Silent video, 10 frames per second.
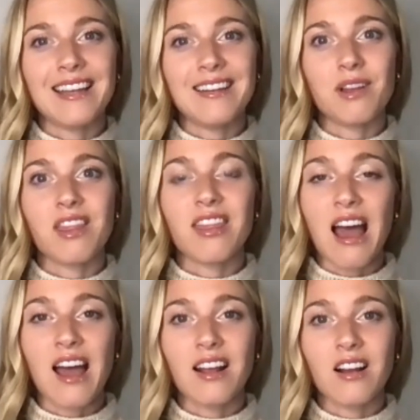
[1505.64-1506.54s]
with
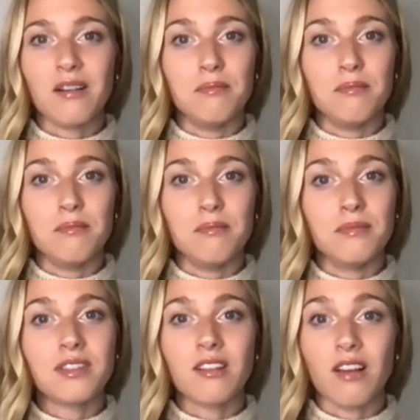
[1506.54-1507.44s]
that
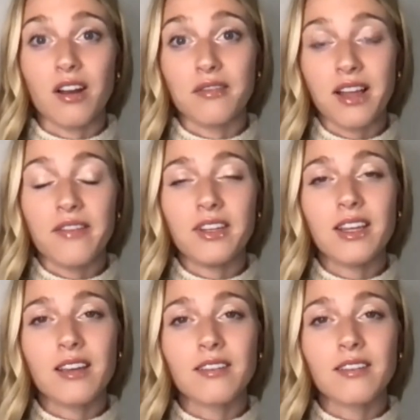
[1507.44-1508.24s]
comes a lot of levity.